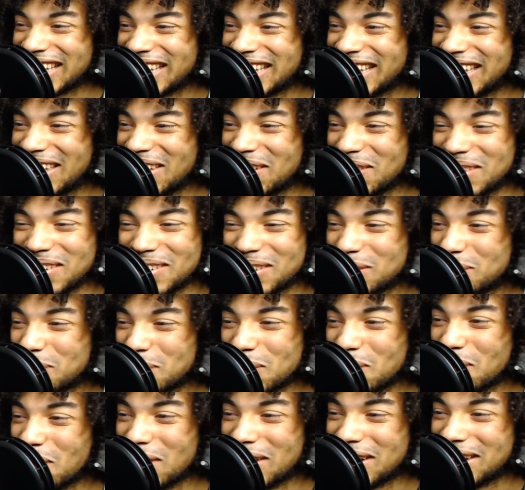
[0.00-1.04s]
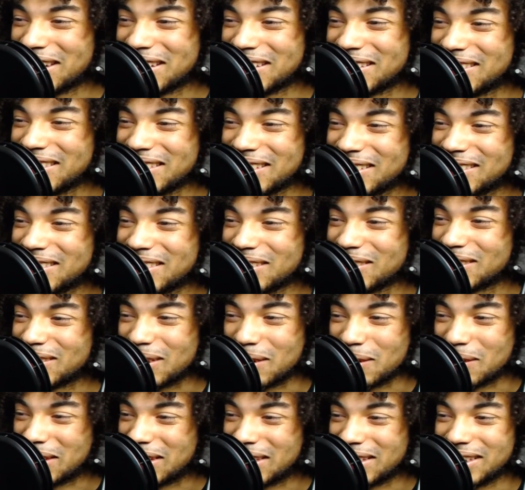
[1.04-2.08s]
it would just be funny to see us
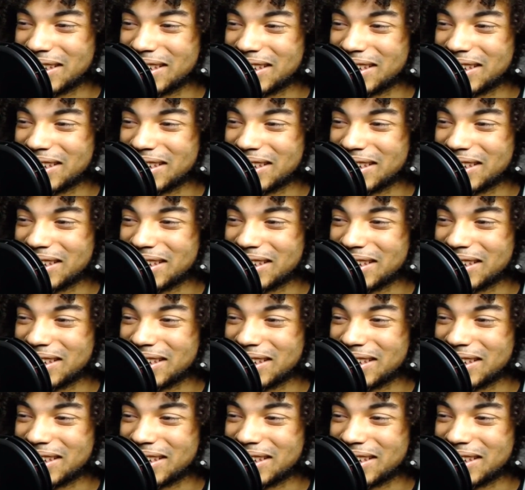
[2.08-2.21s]
disagree.